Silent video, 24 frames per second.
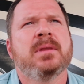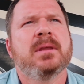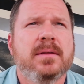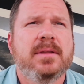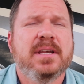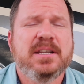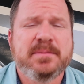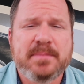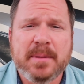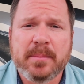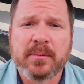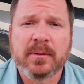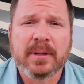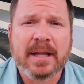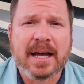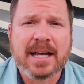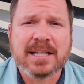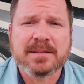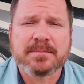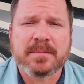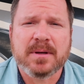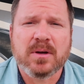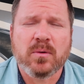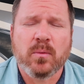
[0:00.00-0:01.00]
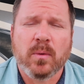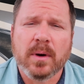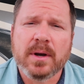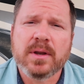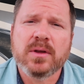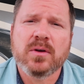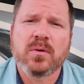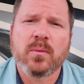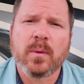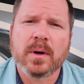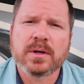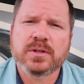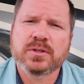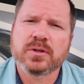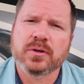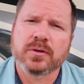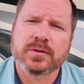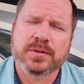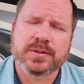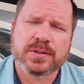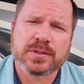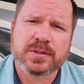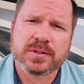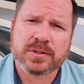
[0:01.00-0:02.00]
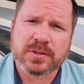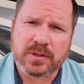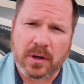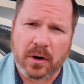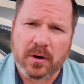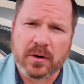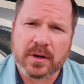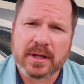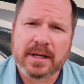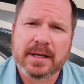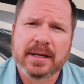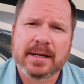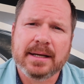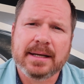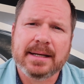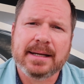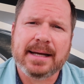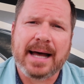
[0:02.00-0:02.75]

these people asked me, what do you want your starting